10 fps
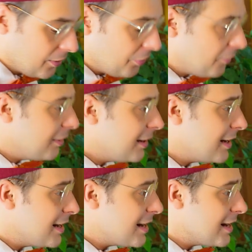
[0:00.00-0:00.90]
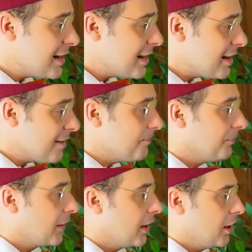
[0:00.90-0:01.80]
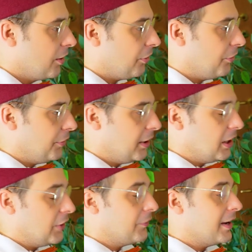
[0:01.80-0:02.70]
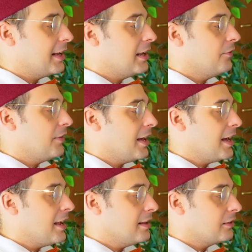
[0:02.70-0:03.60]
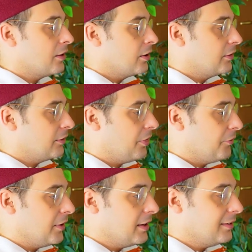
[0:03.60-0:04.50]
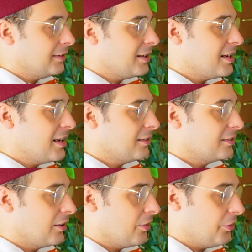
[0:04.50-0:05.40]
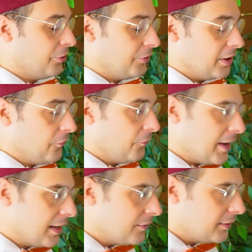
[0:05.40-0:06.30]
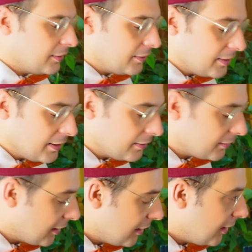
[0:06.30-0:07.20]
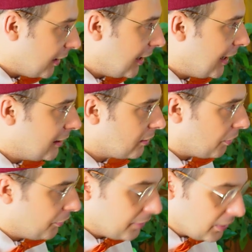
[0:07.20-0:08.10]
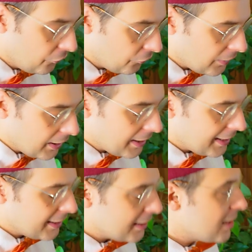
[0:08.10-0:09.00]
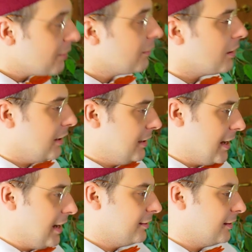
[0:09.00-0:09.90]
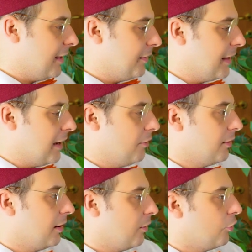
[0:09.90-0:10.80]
3 3 5 8 3 6 3 5 6 8 3 5. Yes, and now